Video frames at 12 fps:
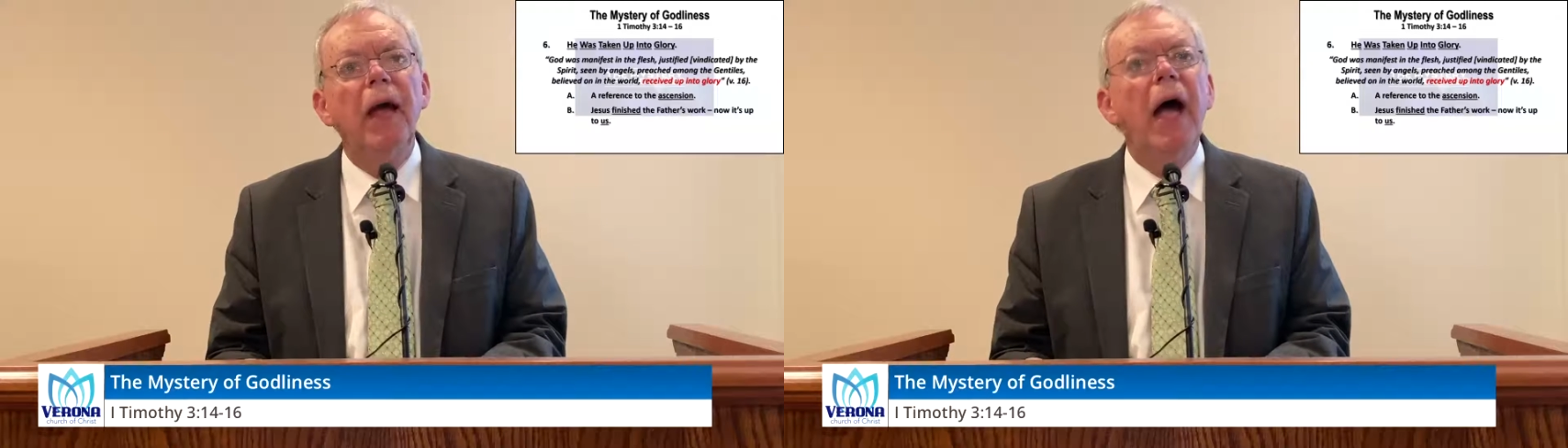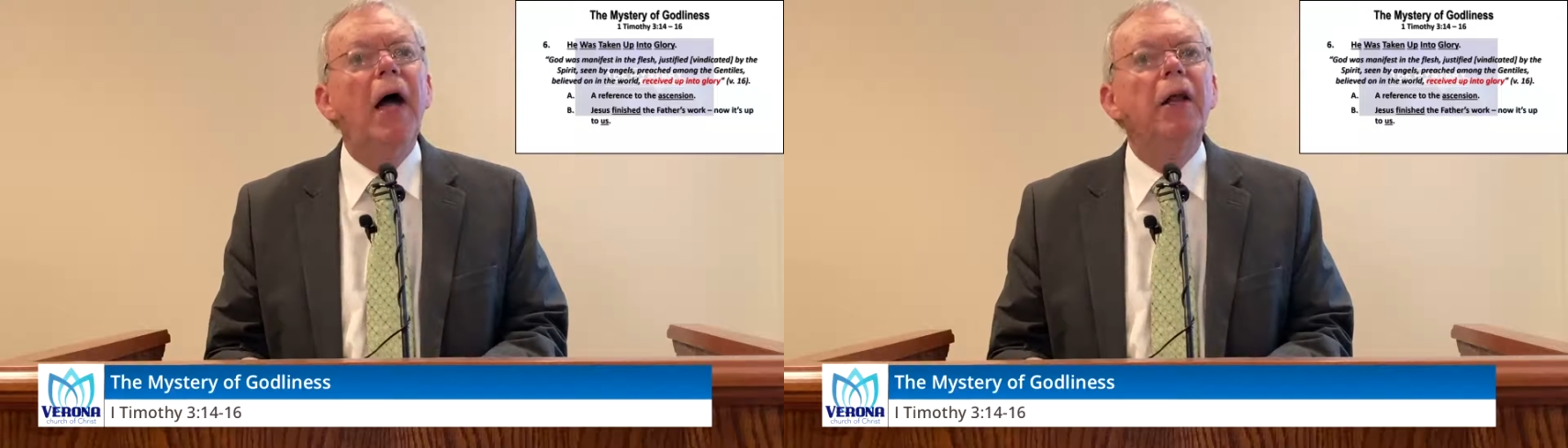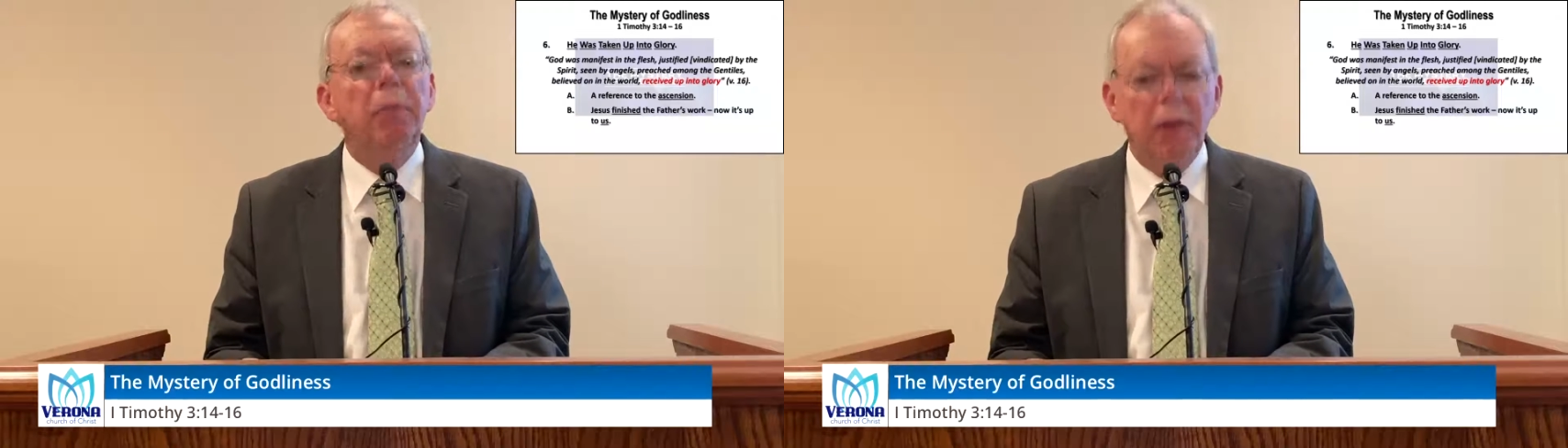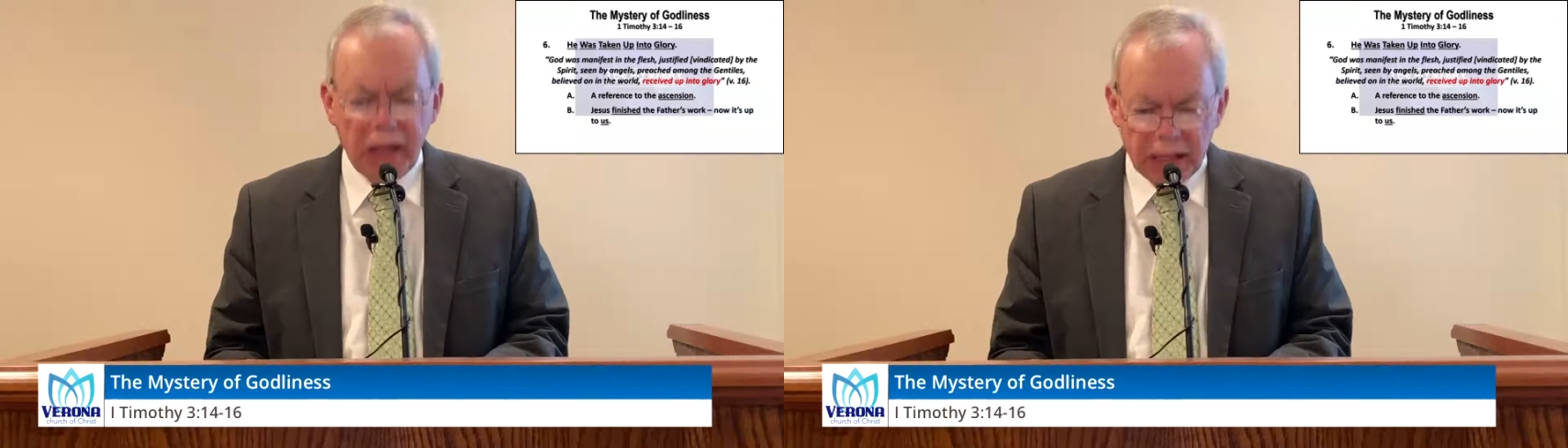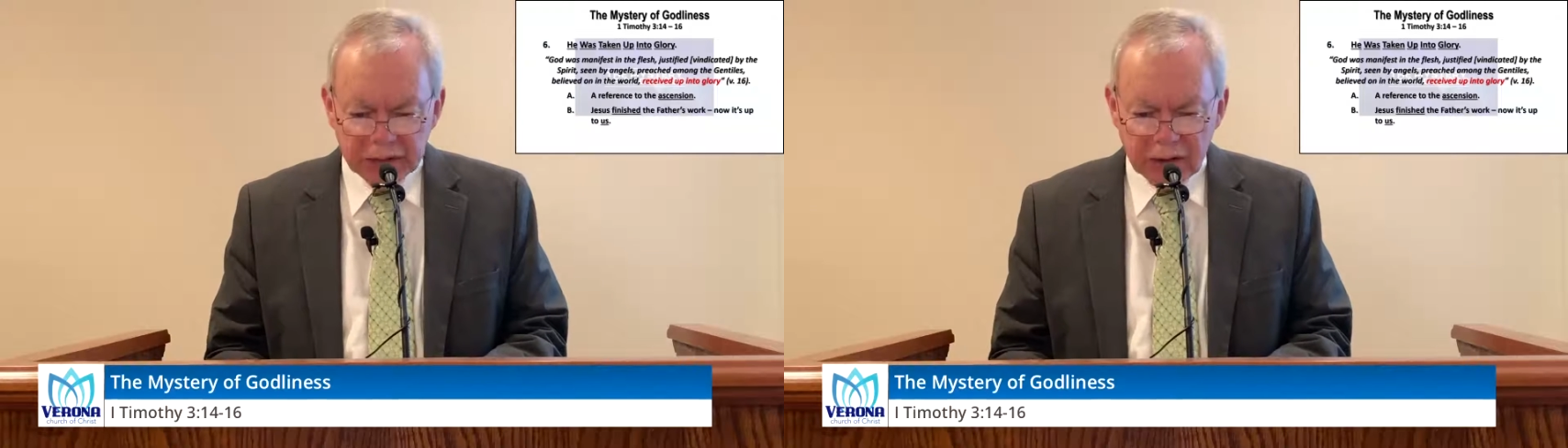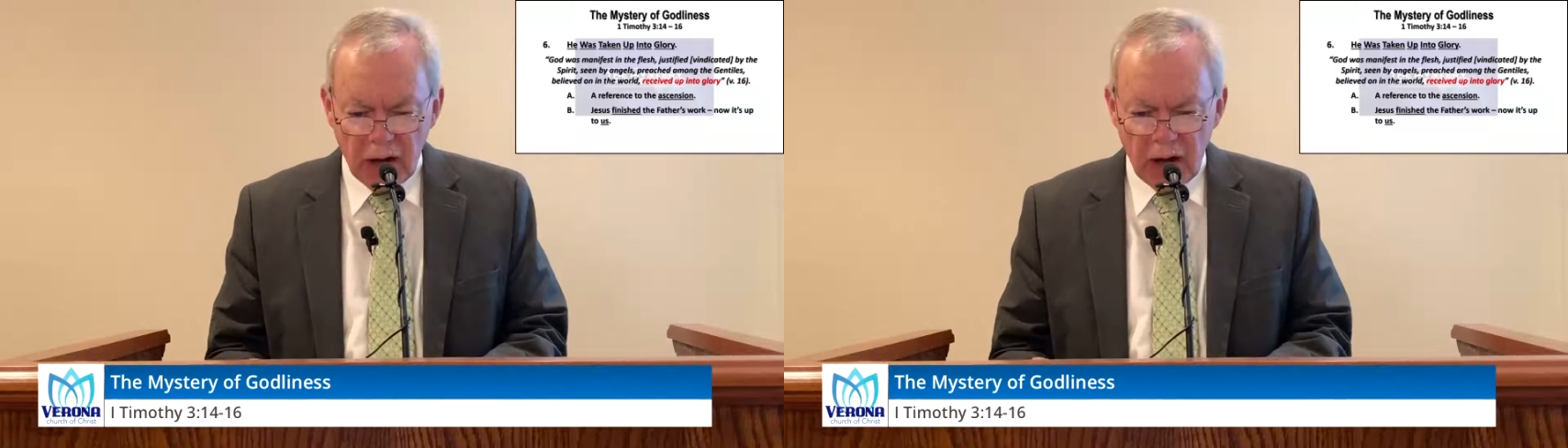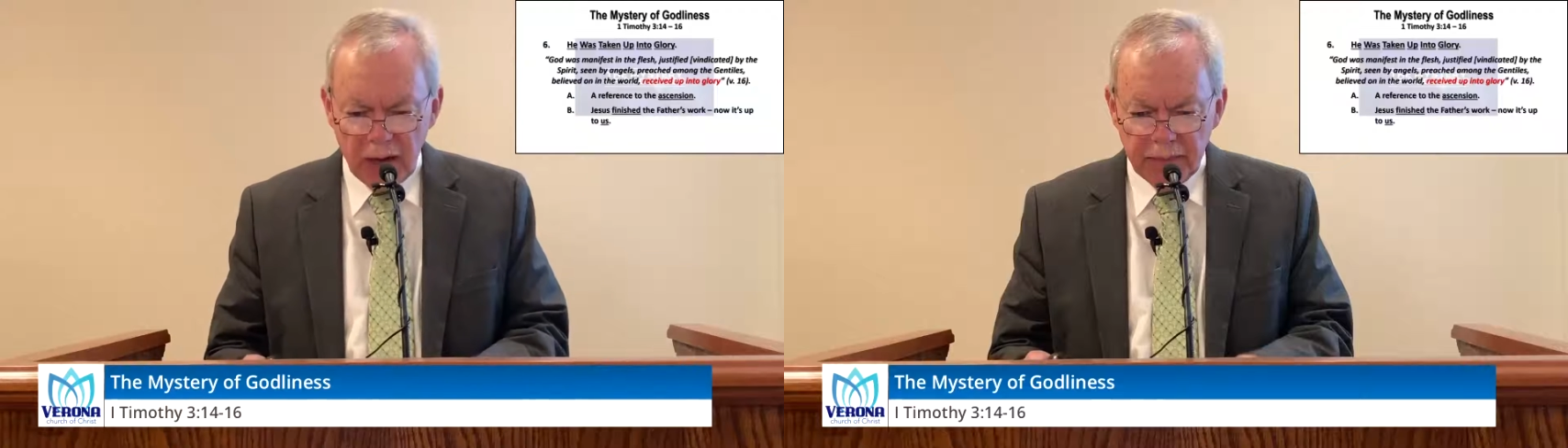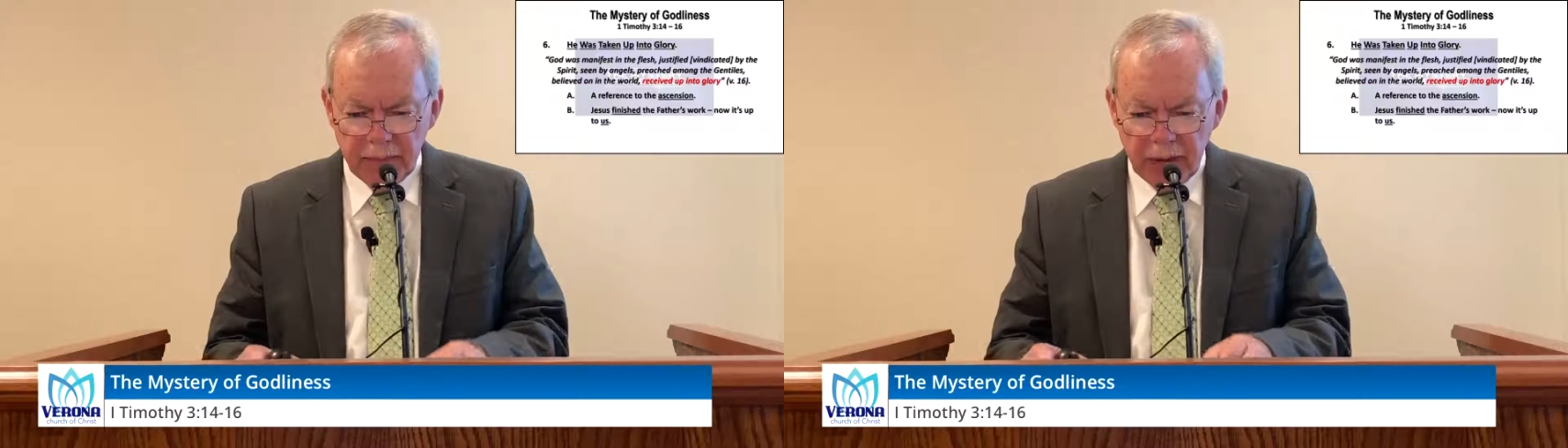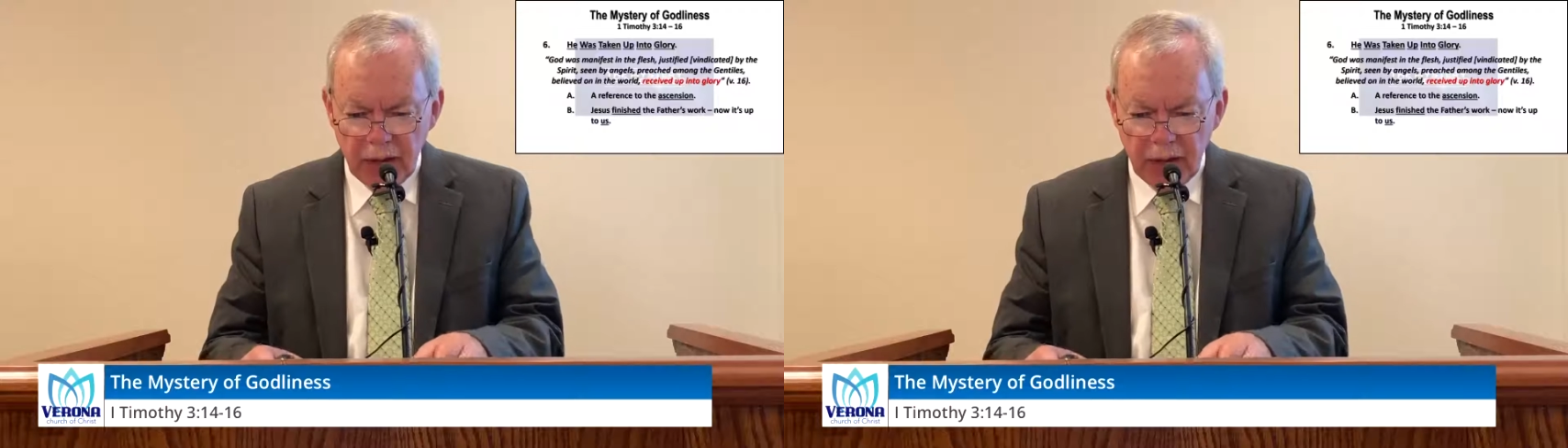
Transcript: how to please God.